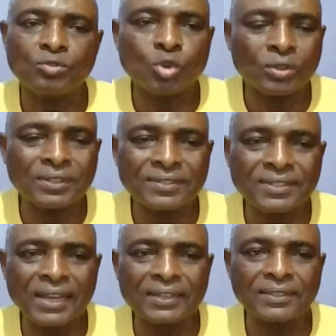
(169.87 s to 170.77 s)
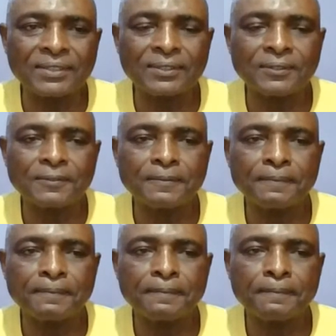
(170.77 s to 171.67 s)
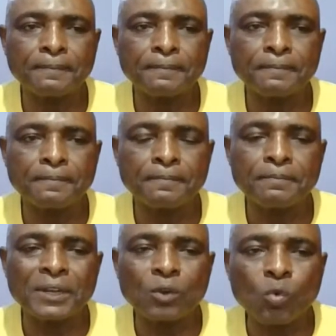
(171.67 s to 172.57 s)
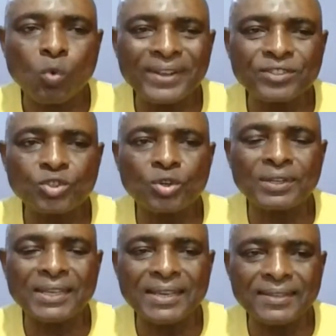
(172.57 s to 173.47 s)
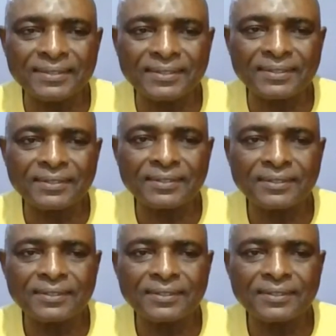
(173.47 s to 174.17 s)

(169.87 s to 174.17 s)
to understand. But the question is,